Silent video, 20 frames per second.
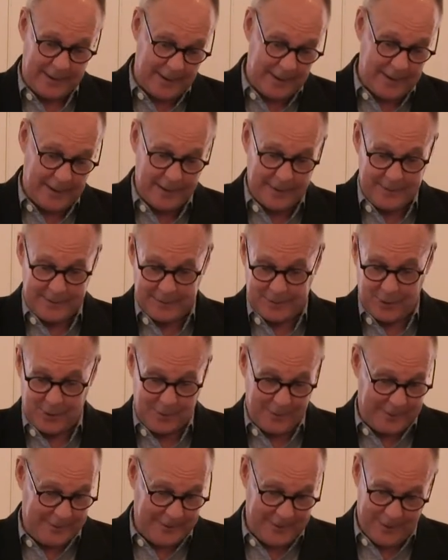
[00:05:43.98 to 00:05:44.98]
And
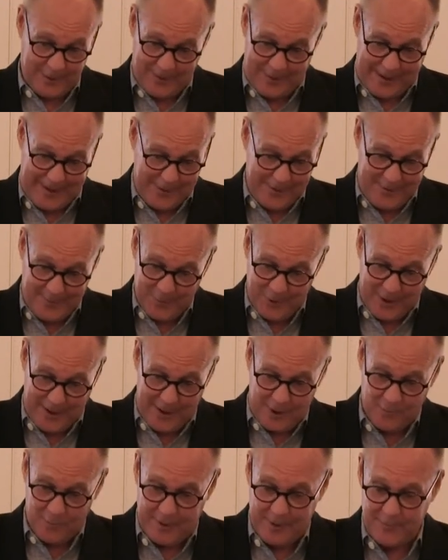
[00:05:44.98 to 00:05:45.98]
so, you know, I don't even know
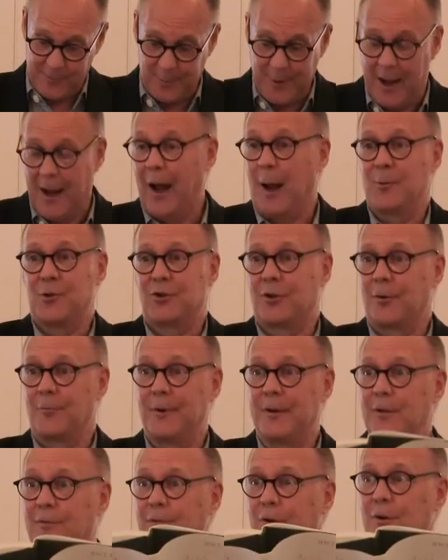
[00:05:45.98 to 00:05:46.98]
how to read from, I'm just going
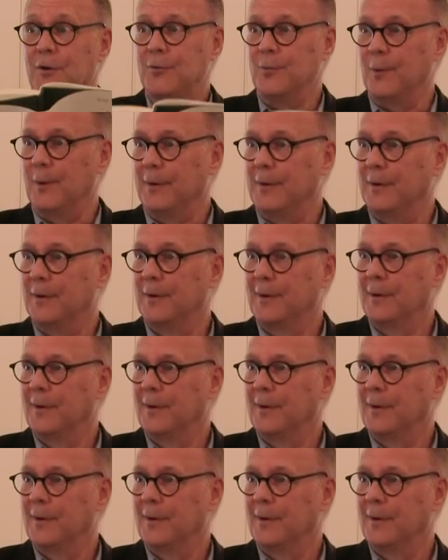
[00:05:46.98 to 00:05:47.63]
to read the first one.